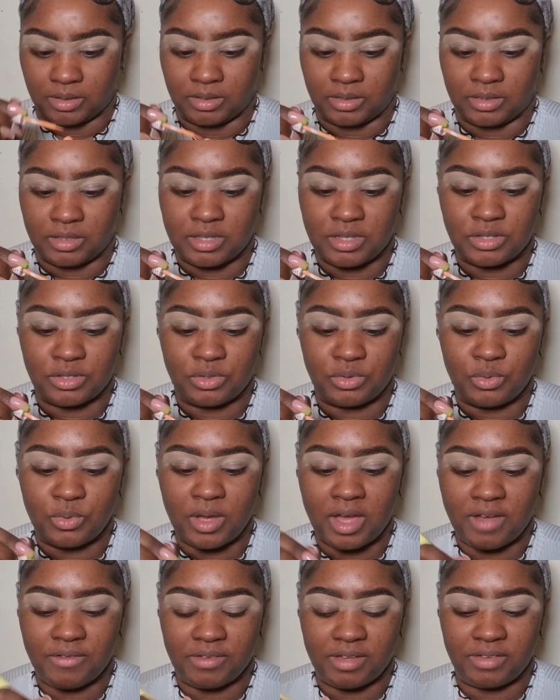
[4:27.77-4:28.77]
These do
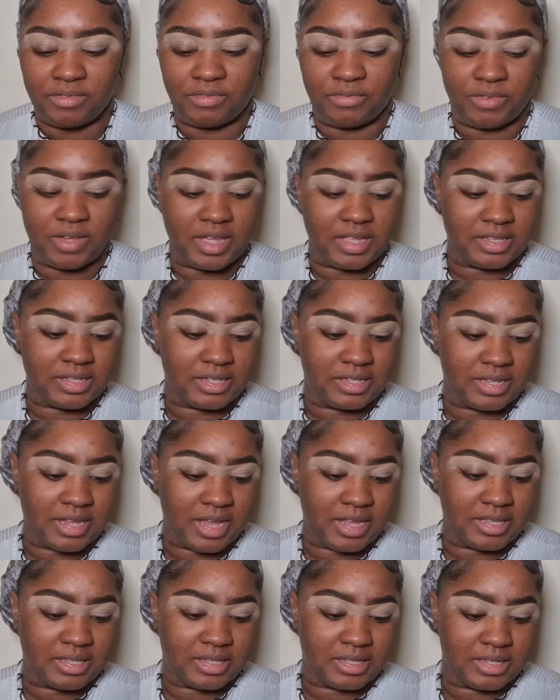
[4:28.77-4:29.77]
have a faint
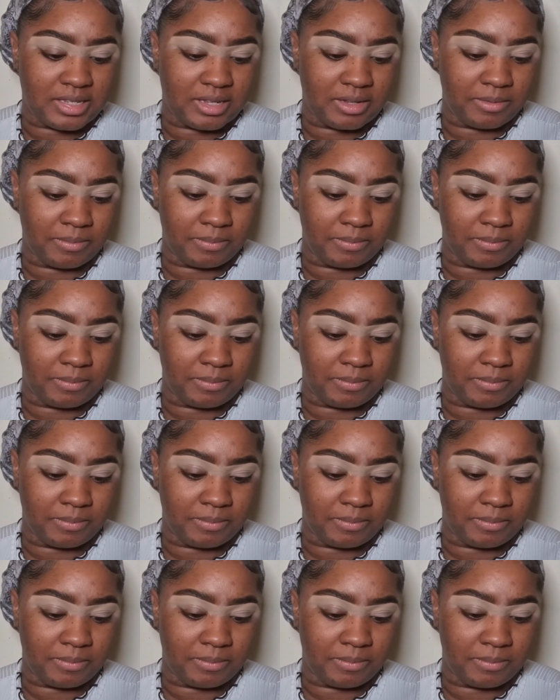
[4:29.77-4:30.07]
scent